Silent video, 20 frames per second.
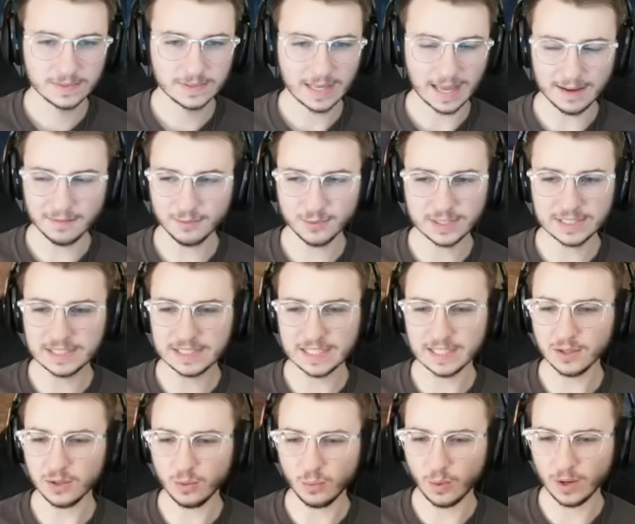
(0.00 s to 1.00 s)
Every
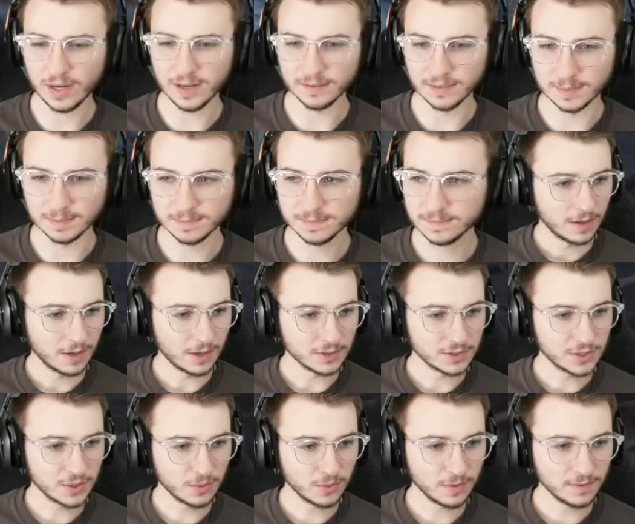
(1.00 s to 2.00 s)
single one of them. Our
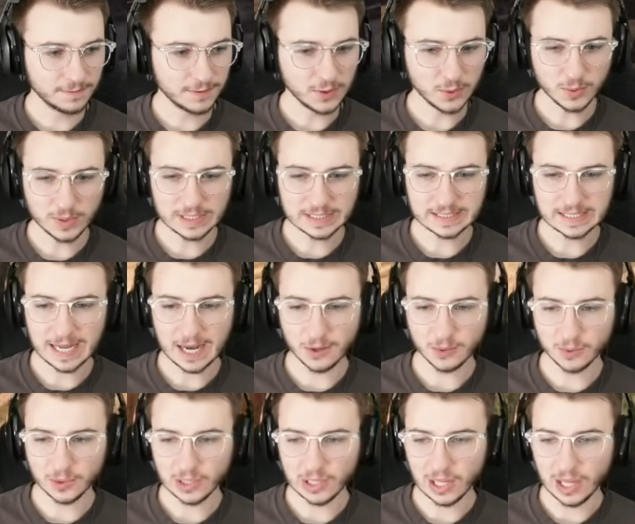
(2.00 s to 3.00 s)
total fuel is
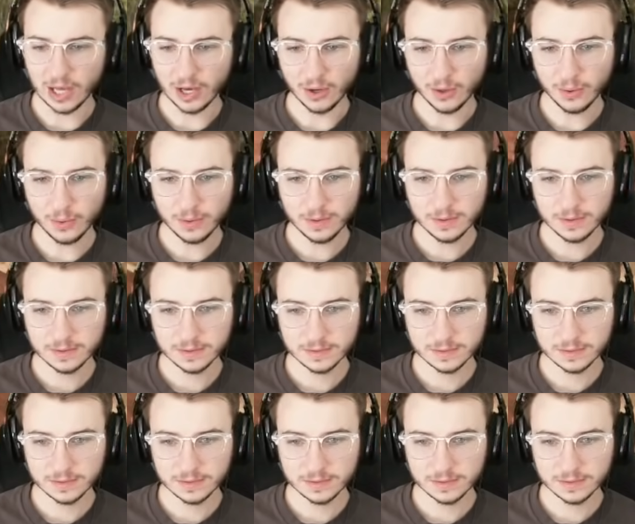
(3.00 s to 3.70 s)
now low.